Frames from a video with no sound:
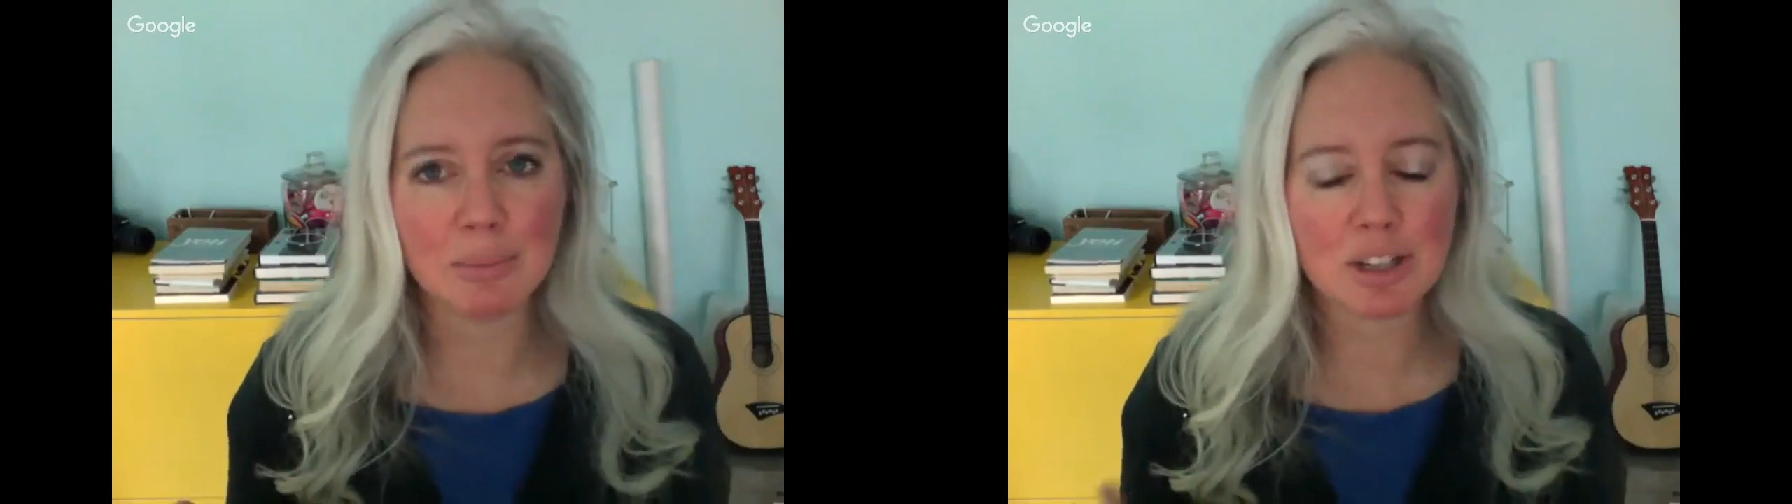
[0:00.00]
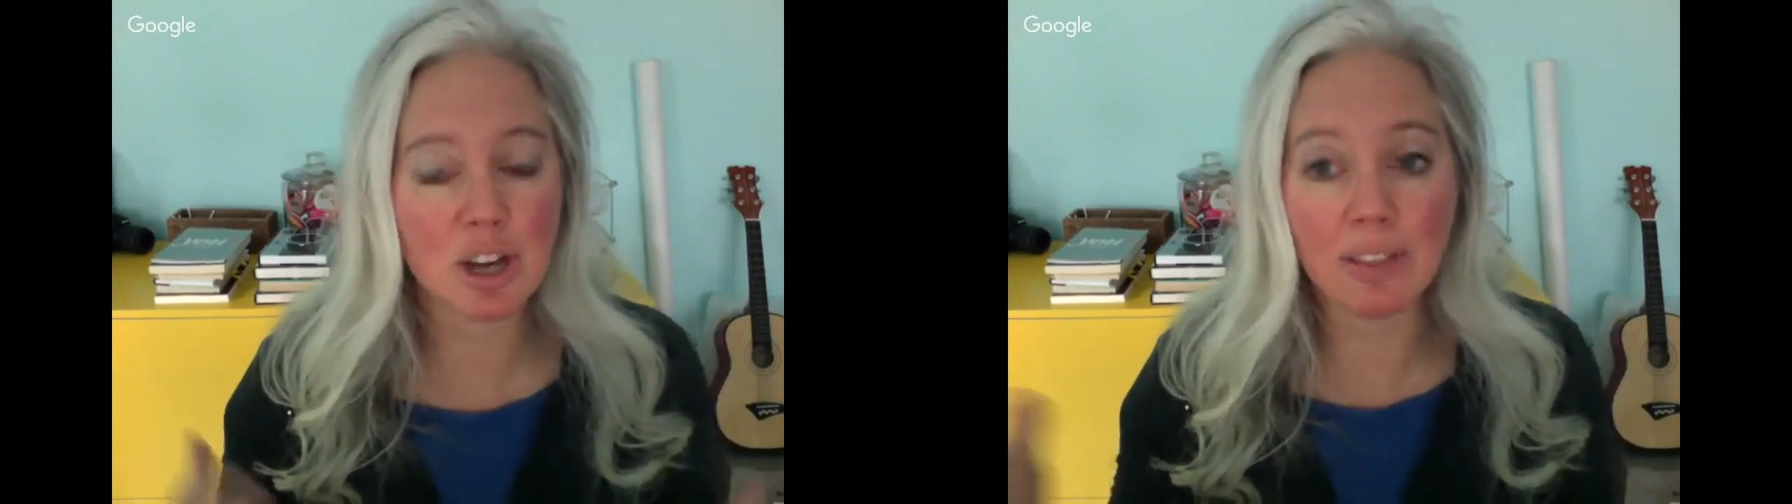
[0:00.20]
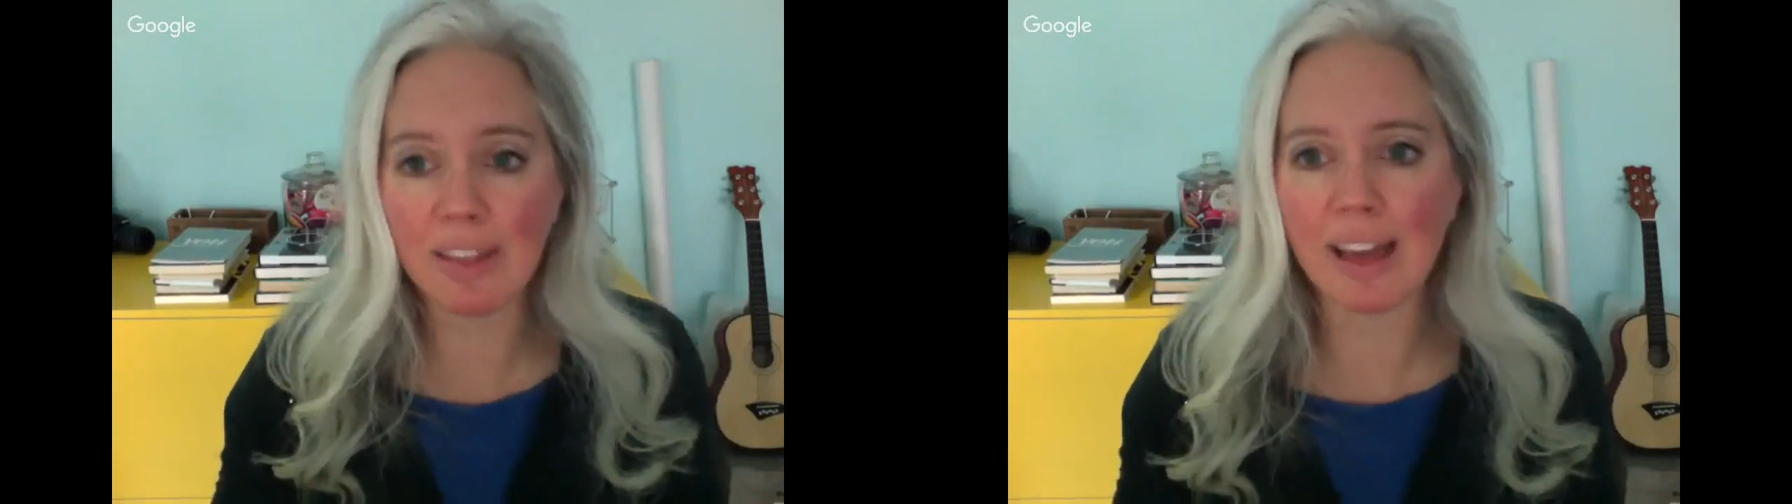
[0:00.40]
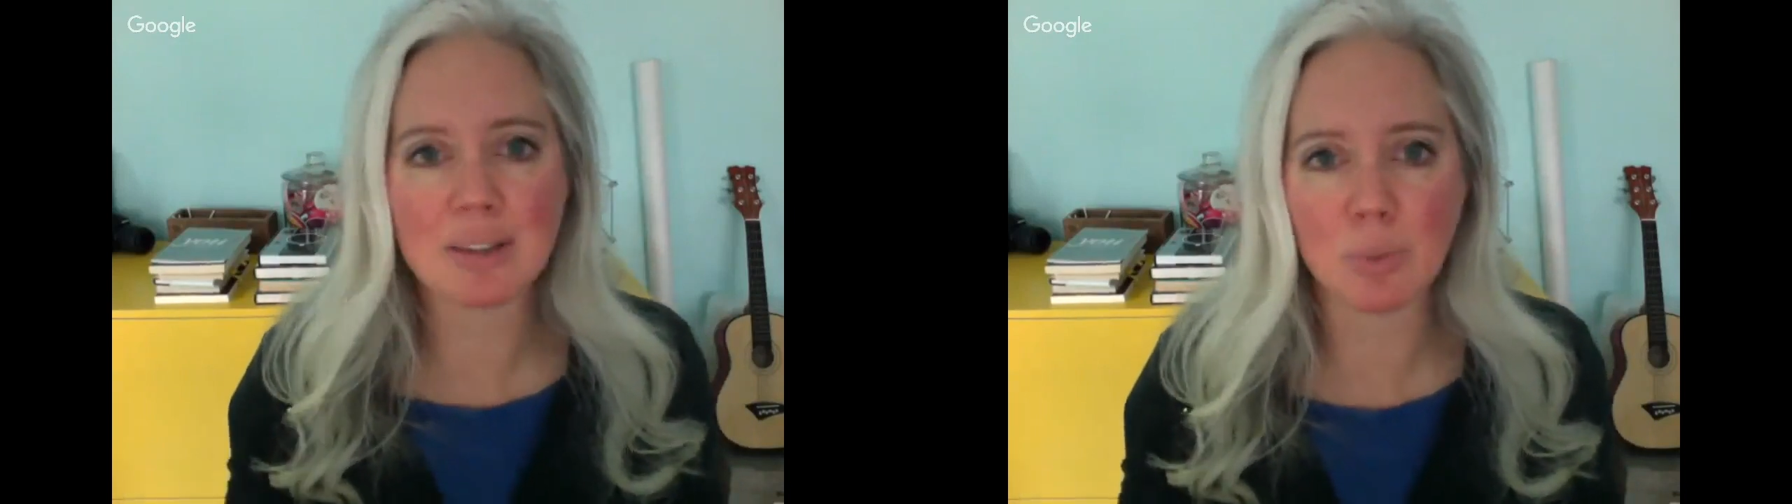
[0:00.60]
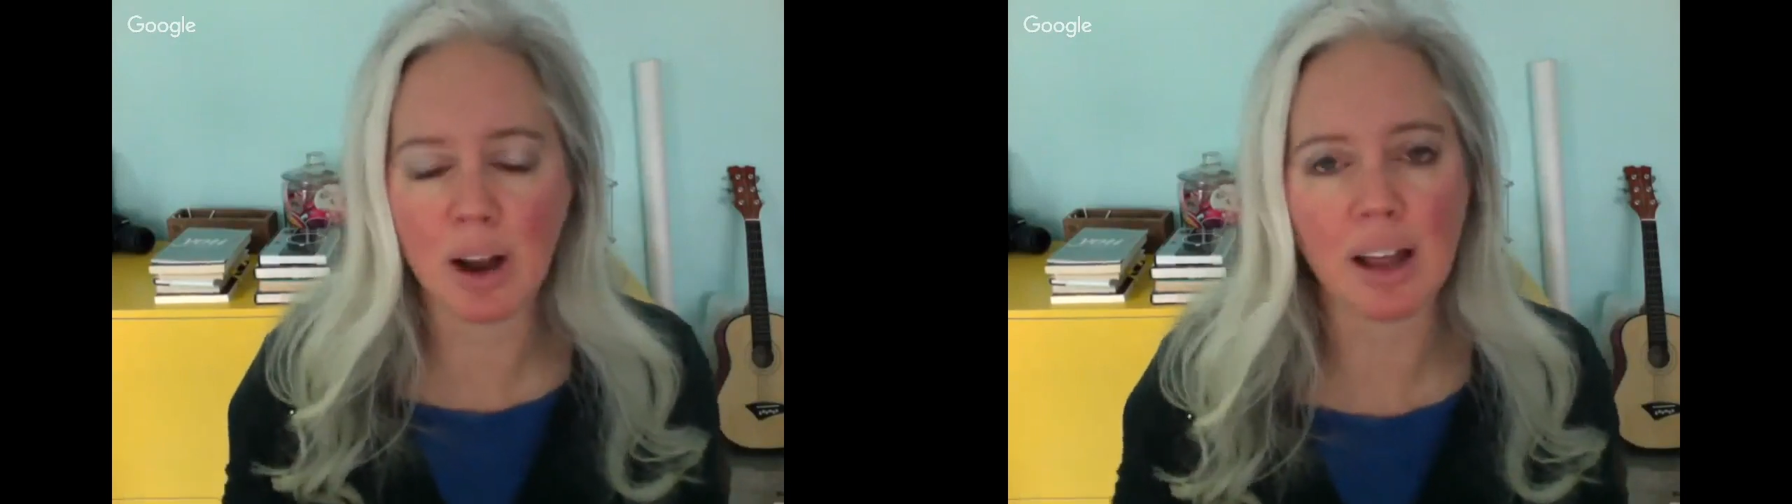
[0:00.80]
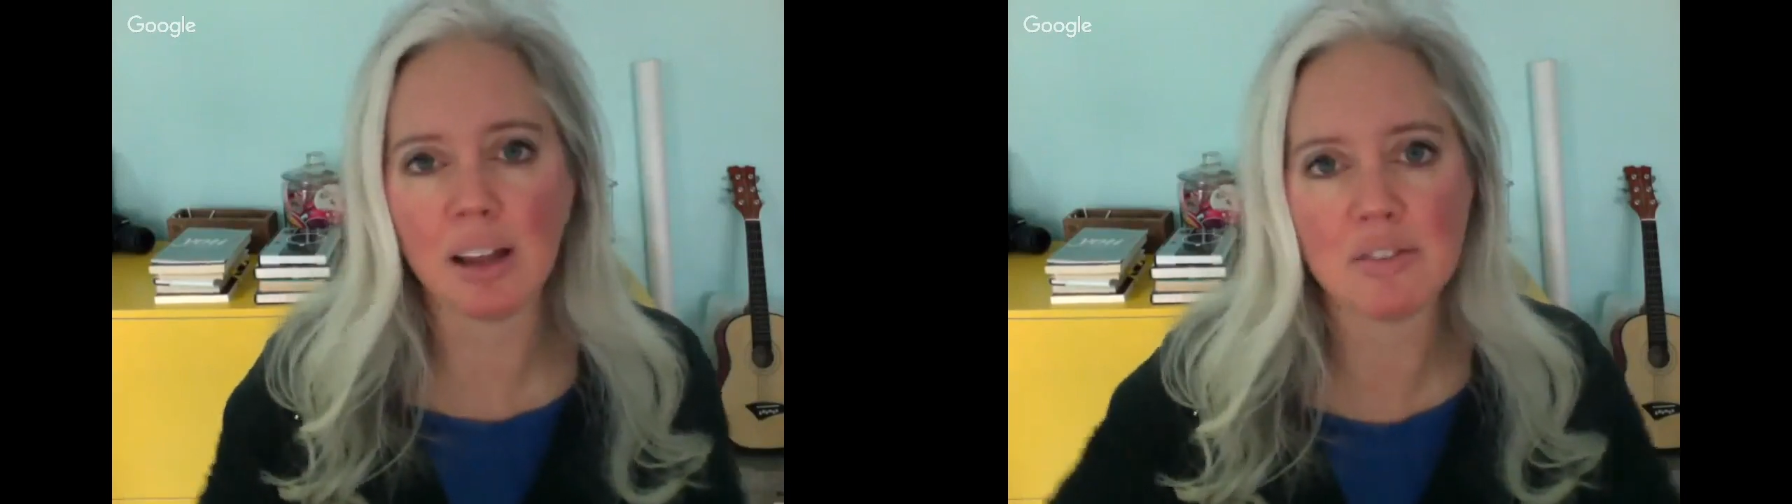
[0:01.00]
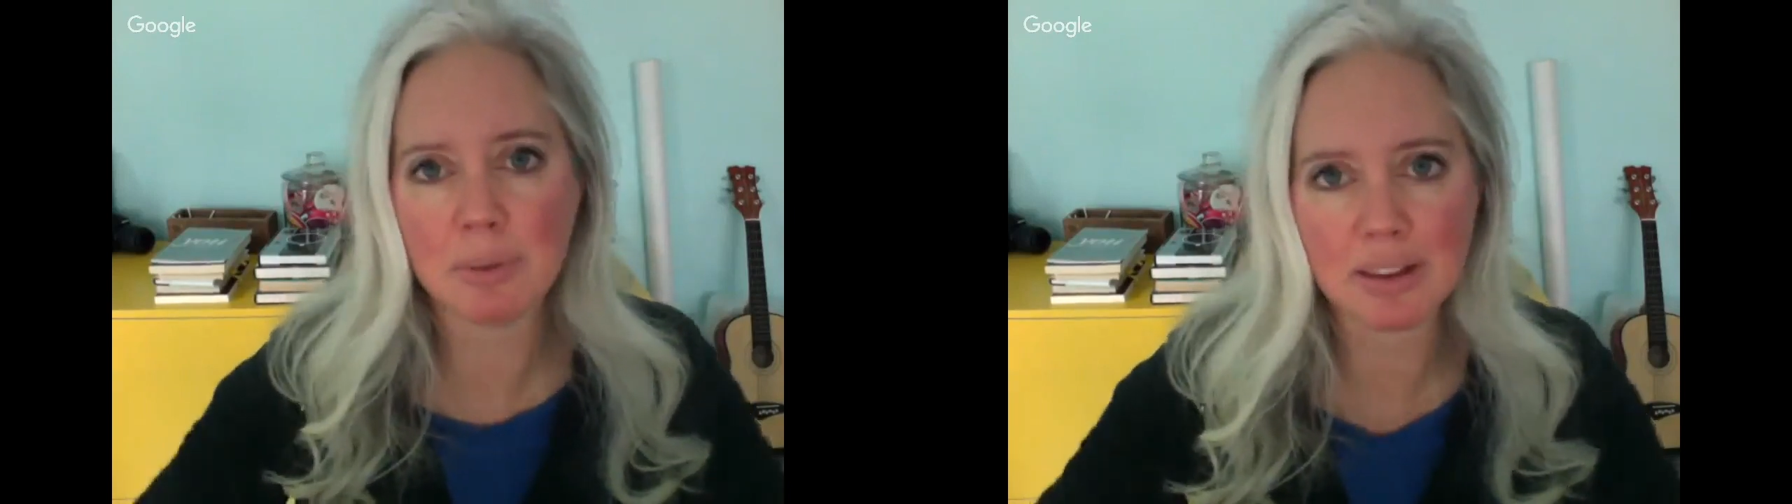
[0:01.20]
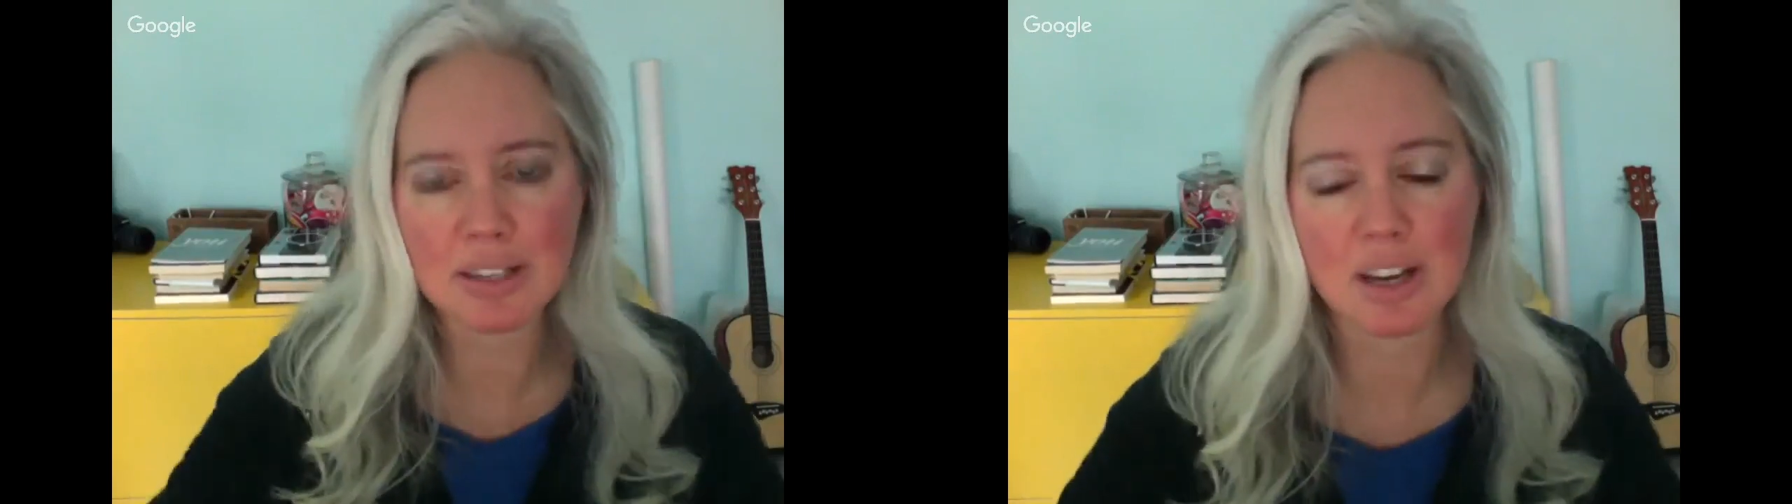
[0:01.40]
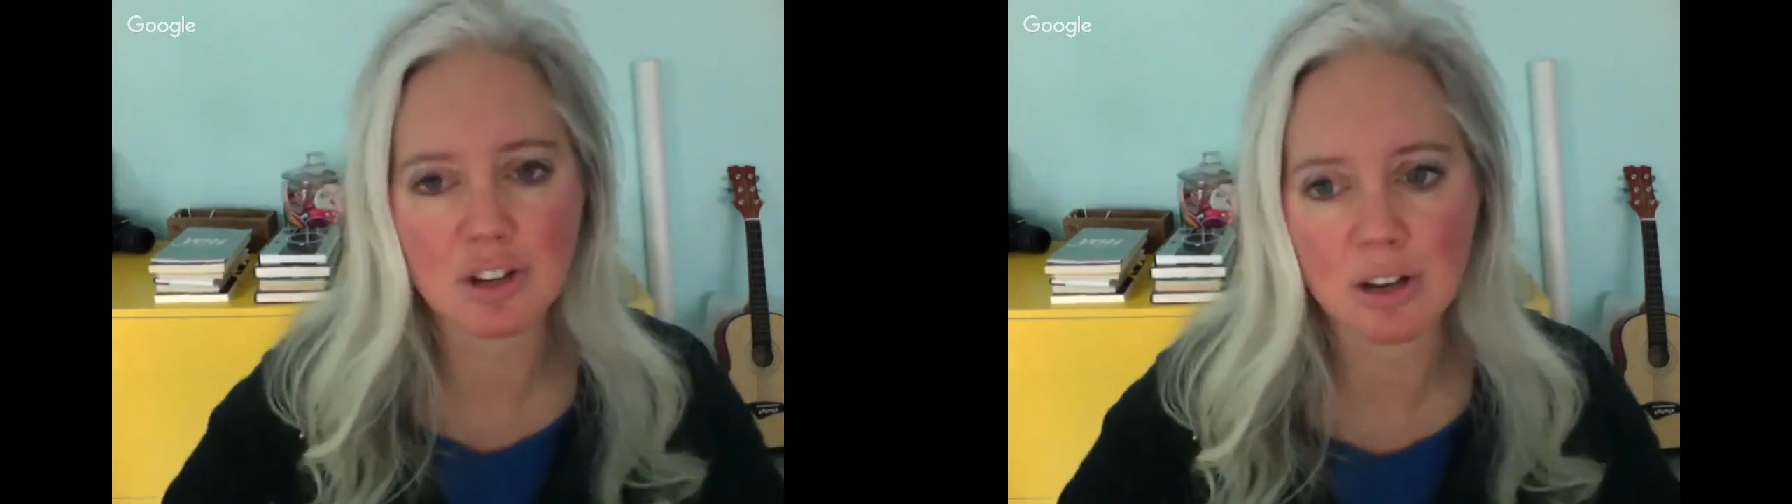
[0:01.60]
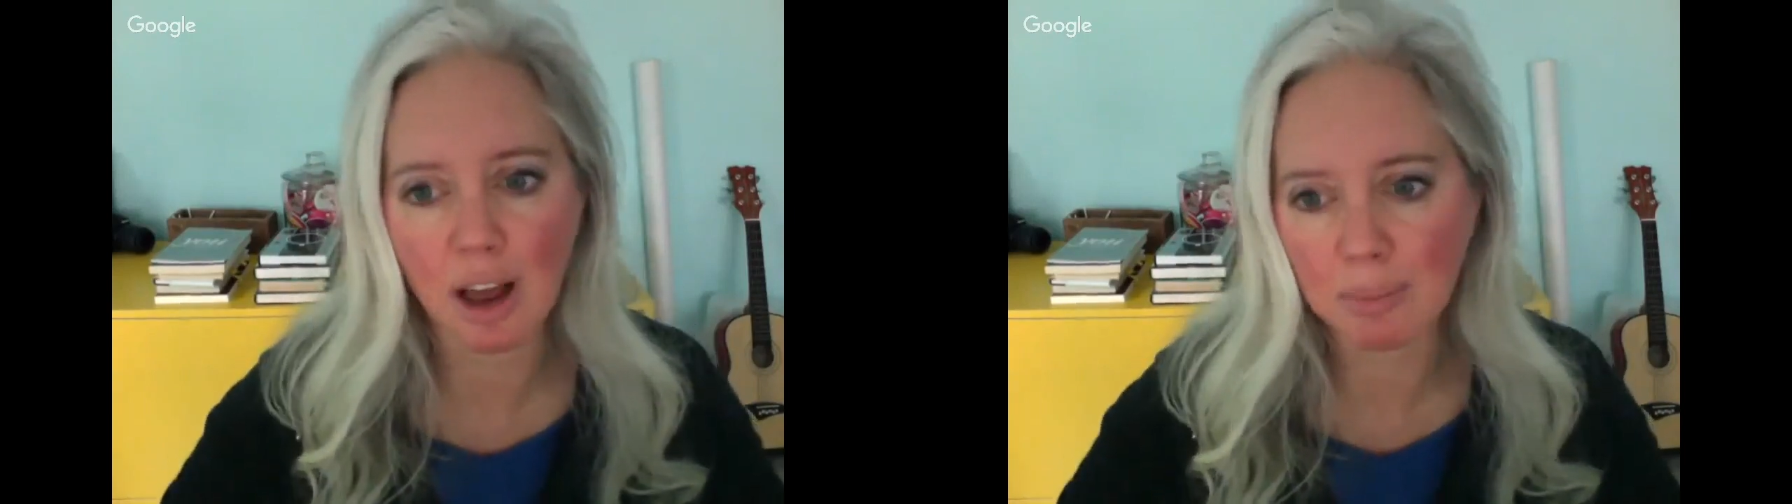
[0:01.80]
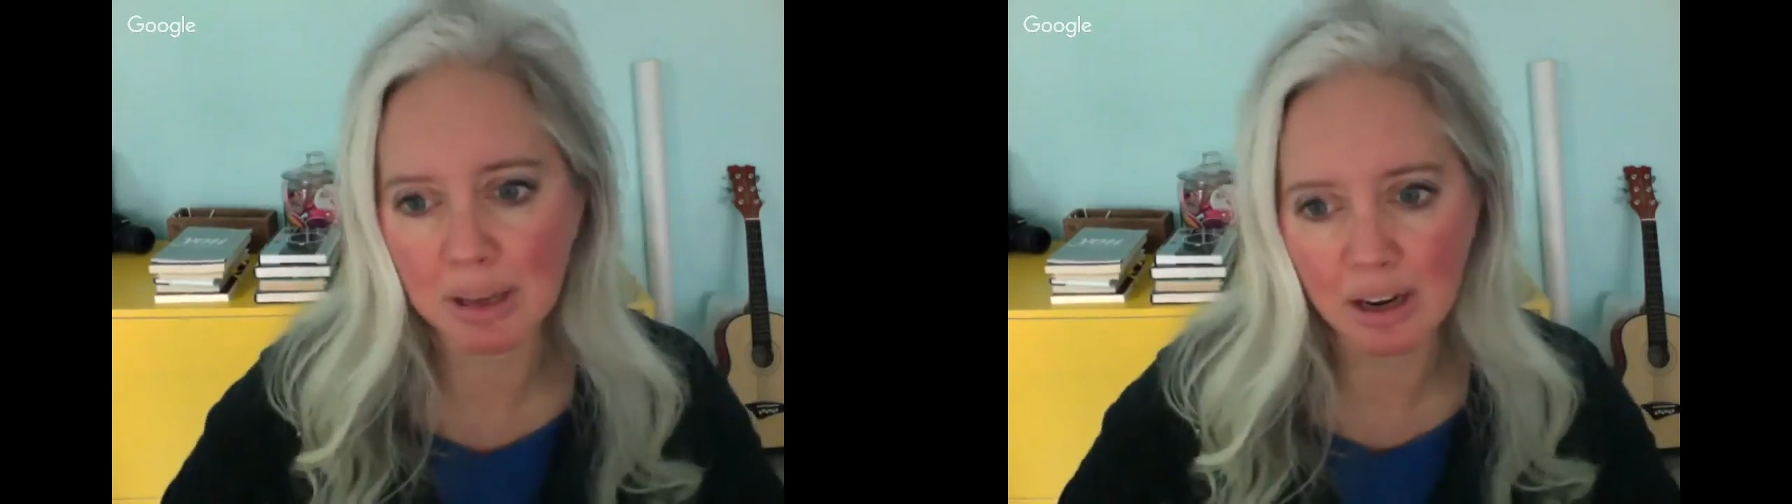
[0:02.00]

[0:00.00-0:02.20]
in picture, and that's what I loved about the session.